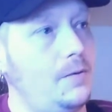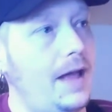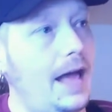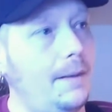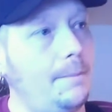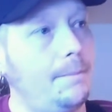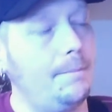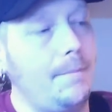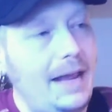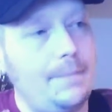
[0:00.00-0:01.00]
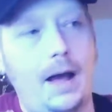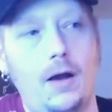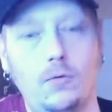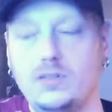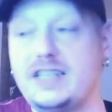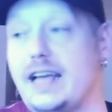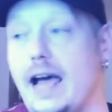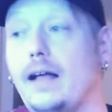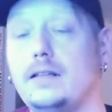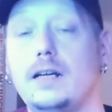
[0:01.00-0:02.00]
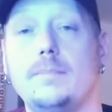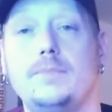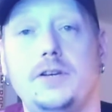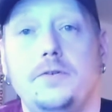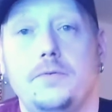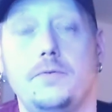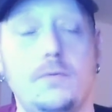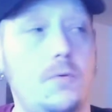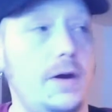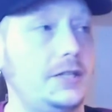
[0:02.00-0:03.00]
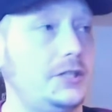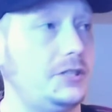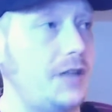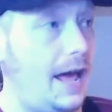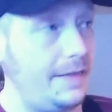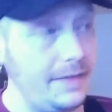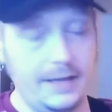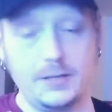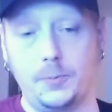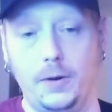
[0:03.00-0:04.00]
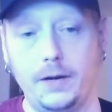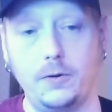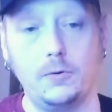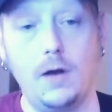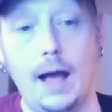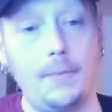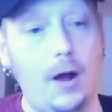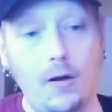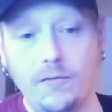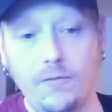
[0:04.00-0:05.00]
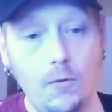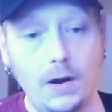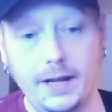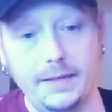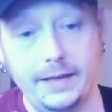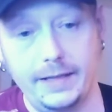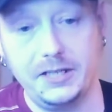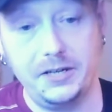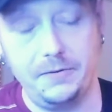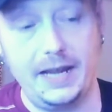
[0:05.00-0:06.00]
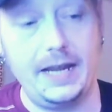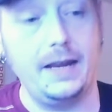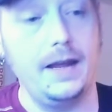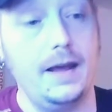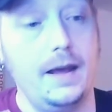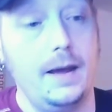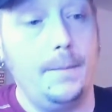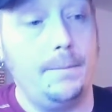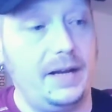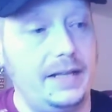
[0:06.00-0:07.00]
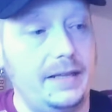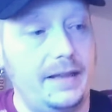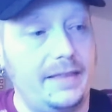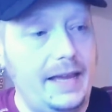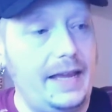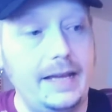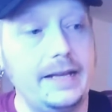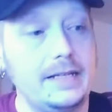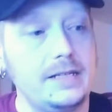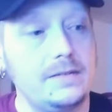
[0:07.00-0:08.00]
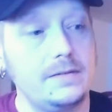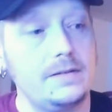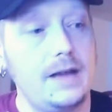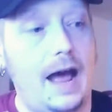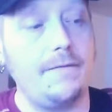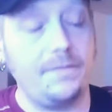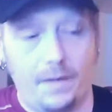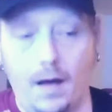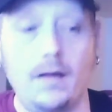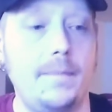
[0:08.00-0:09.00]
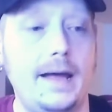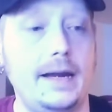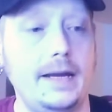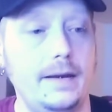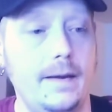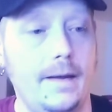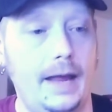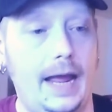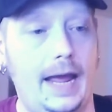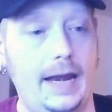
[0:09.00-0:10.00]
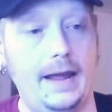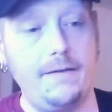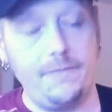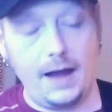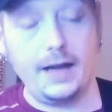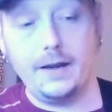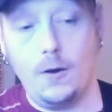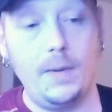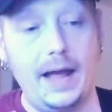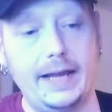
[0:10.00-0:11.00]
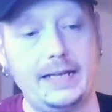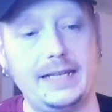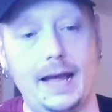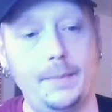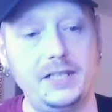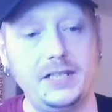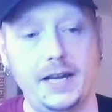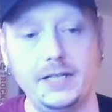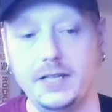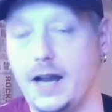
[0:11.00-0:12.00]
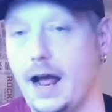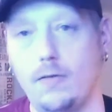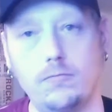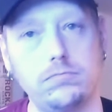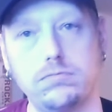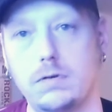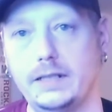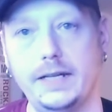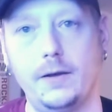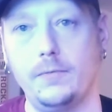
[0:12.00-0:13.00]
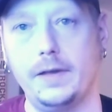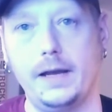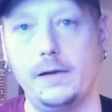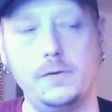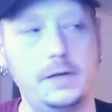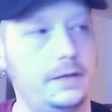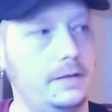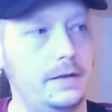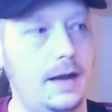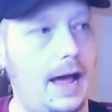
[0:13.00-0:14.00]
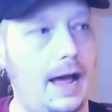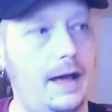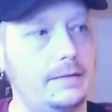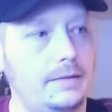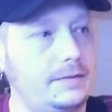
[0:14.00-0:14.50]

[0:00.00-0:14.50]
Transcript: kind of make my own style up too, which I think is pretty cool. I'm all for anything that's unique. But the thing is, I've thought about it, and if I could go back in time and change it, I really don't think I would. I,